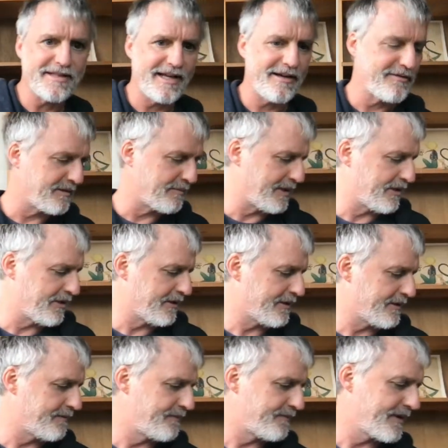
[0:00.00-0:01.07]
That would be
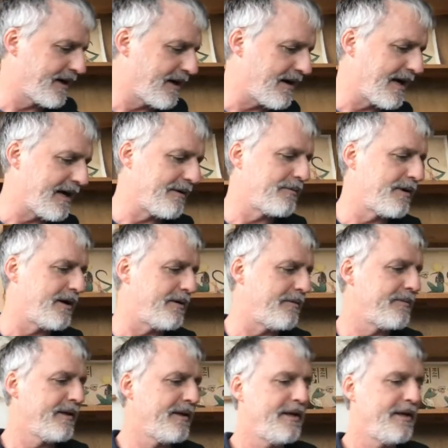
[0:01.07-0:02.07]
good. All right. Well,